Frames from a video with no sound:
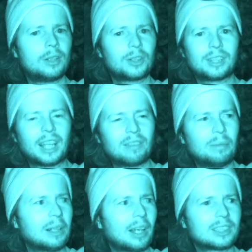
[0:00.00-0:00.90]
Could that have
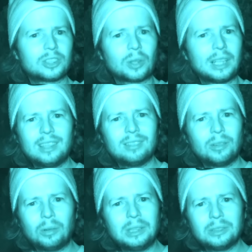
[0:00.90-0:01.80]
been like street
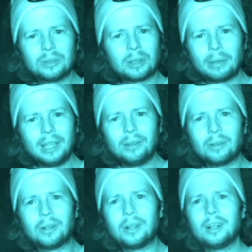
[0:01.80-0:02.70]
noise or something,
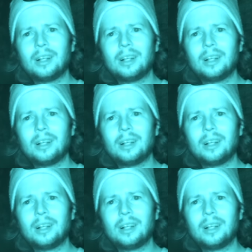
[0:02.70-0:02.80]
or?